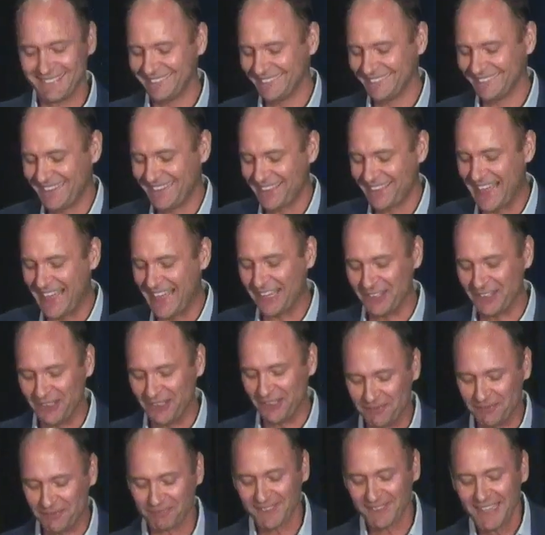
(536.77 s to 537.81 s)
Thank
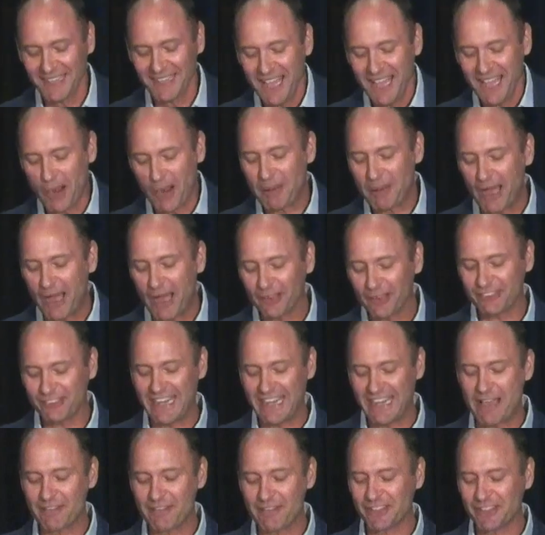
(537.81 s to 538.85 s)
you. Our policy and
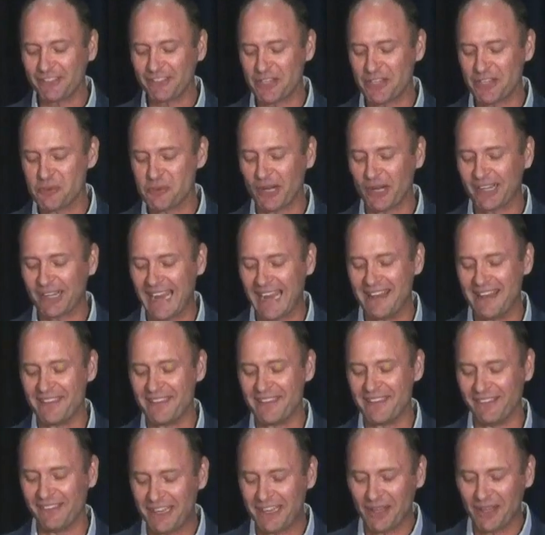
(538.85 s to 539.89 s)
advocacy work on the
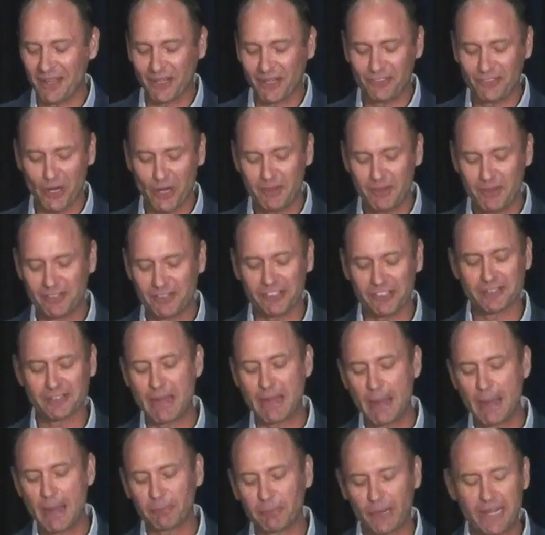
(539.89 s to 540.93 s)
Lake Okeechobee System
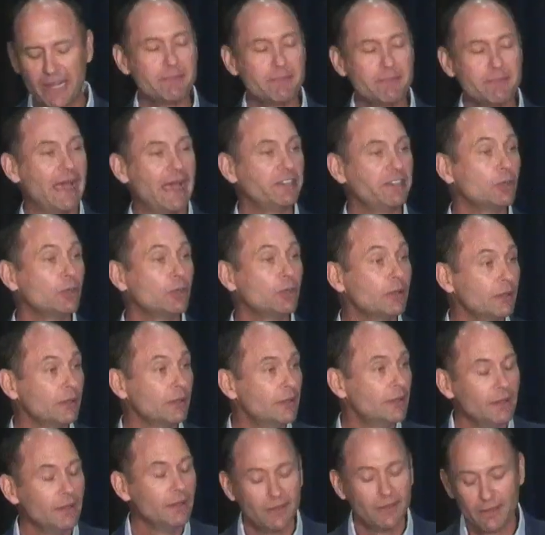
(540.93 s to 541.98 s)
Operating Manual,
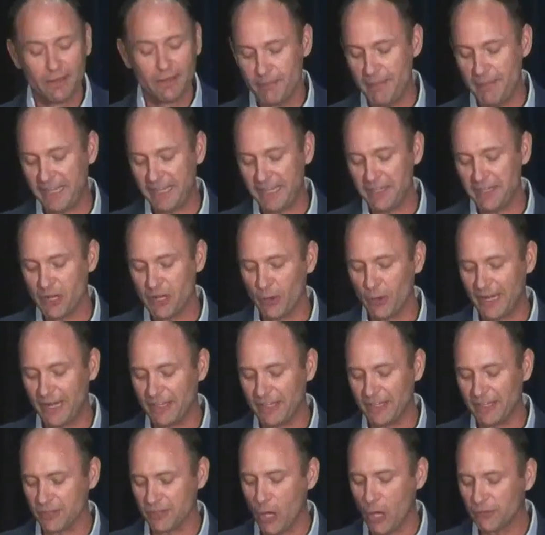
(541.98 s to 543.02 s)
many know it as
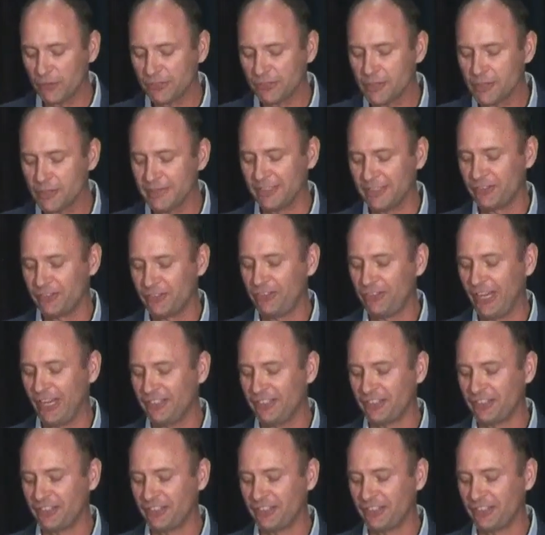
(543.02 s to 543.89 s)
LOSM, is changing the